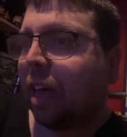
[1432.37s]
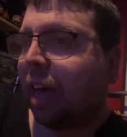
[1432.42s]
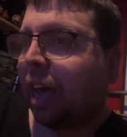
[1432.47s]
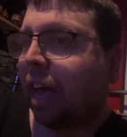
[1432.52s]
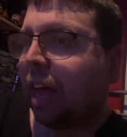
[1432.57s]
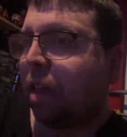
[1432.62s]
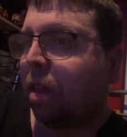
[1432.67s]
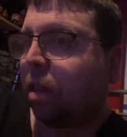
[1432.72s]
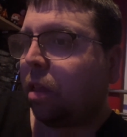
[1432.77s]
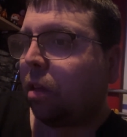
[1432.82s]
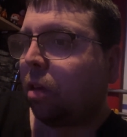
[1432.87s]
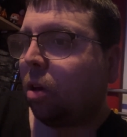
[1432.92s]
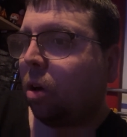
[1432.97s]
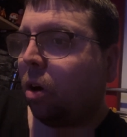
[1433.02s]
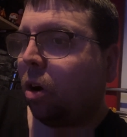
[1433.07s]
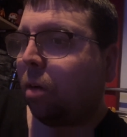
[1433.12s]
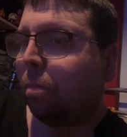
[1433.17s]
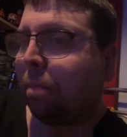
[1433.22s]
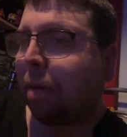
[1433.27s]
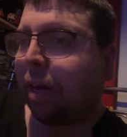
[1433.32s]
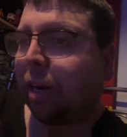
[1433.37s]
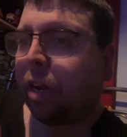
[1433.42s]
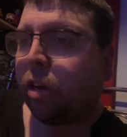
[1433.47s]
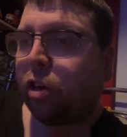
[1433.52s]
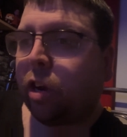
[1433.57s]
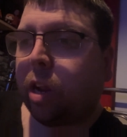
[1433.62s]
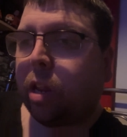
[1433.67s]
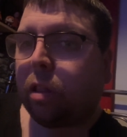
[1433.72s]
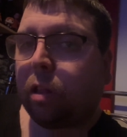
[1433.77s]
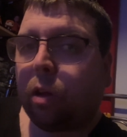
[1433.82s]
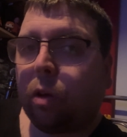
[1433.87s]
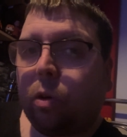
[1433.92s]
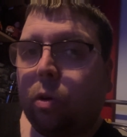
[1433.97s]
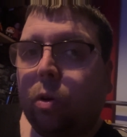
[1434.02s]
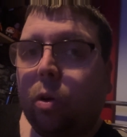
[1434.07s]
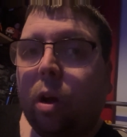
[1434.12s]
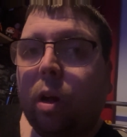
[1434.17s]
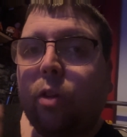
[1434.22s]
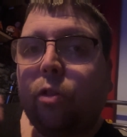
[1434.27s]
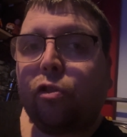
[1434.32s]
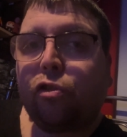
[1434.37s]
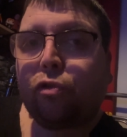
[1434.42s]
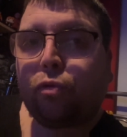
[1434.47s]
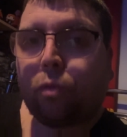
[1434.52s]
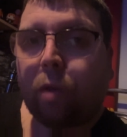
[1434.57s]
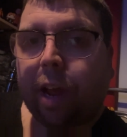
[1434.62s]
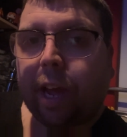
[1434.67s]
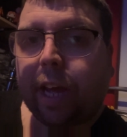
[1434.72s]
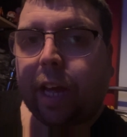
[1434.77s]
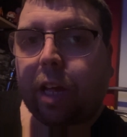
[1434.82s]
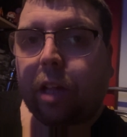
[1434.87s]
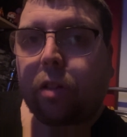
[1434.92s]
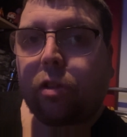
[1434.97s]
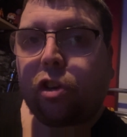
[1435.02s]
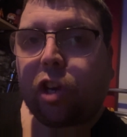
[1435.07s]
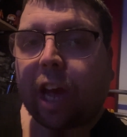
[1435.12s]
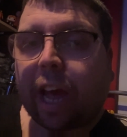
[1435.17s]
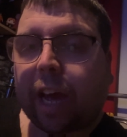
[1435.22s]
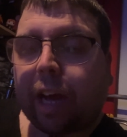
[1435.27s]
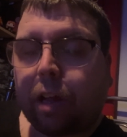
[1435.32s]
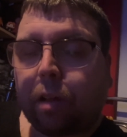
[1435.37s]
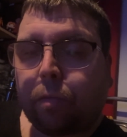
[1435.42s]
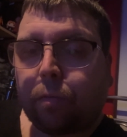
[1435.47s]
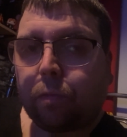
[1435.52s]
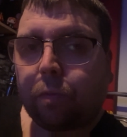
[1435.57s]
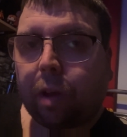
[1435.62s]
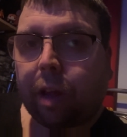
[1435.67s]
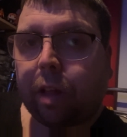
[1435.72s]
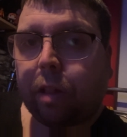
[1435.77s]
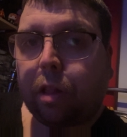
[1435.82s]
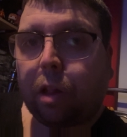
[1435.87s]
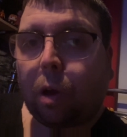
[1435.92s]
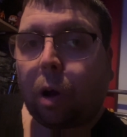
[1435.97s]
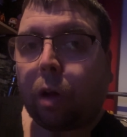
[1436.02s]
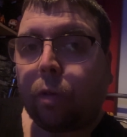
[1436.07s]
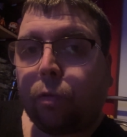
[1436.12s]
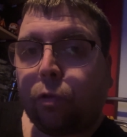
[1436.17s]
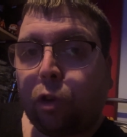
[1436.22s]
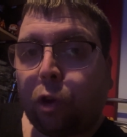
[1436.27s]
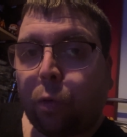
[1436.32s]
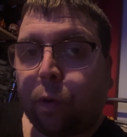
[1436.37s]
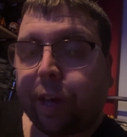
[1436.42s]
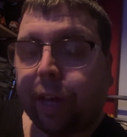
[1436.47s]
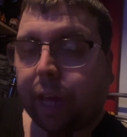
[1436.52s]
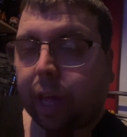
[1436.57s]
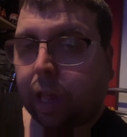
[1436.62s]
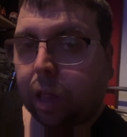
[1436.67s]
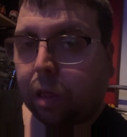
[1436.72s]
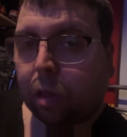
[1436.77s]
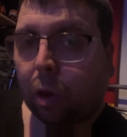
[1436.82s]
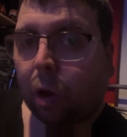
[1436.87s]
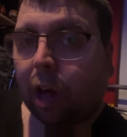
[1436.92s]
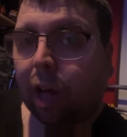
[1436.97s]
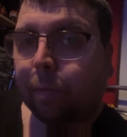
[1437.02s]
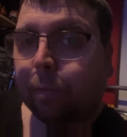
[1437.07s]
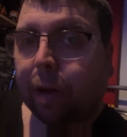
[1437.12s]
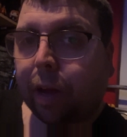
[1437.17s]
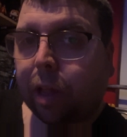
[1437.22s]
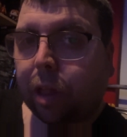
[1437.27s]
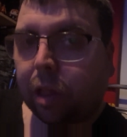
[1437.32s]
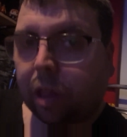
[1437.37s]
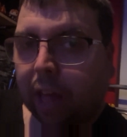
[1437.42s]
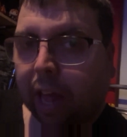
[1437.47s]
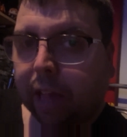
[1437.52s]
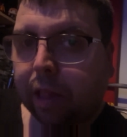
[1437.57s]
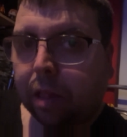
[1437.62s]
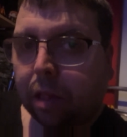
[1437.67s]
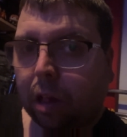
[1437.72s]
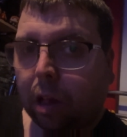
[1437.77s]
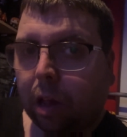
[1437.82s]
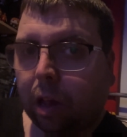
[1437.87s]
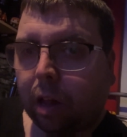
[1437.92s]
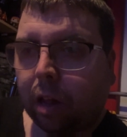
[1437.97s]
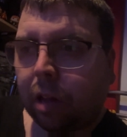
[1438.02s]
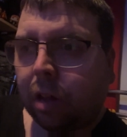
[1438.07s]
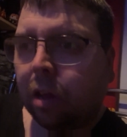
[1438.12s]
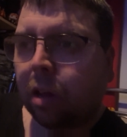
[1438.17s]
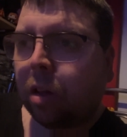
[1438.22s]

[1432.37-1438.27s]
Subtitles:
and Scott manages to trick Jack into undoing his time as Santa